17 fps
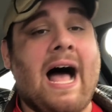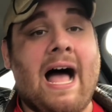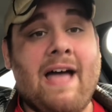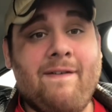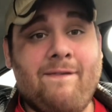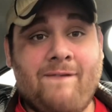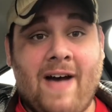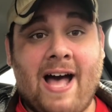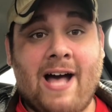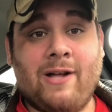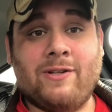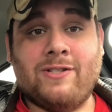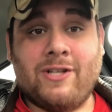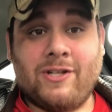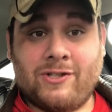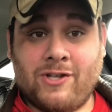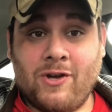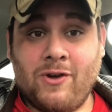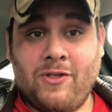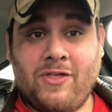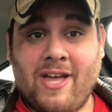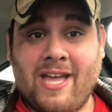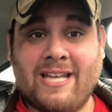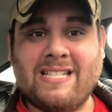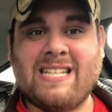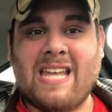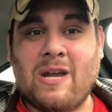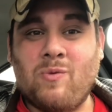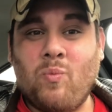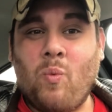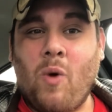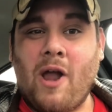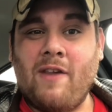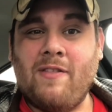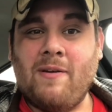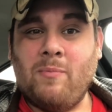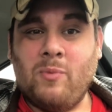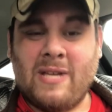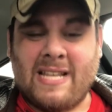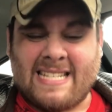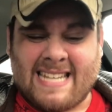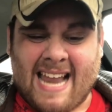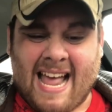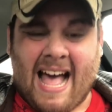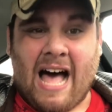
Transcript: I found two things, and one of them is an